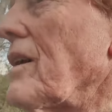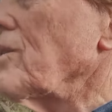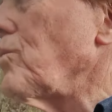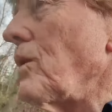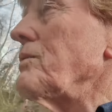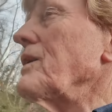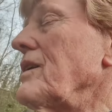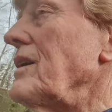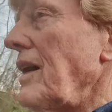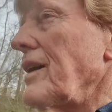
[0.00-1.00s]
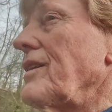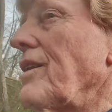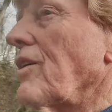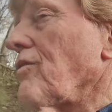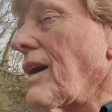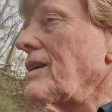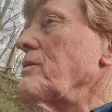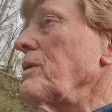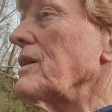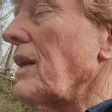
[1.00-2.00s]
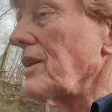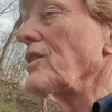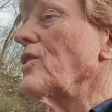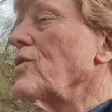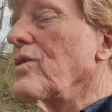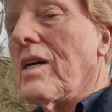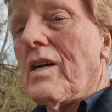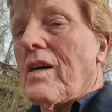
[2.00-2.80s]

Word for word: on women and their right to be let alone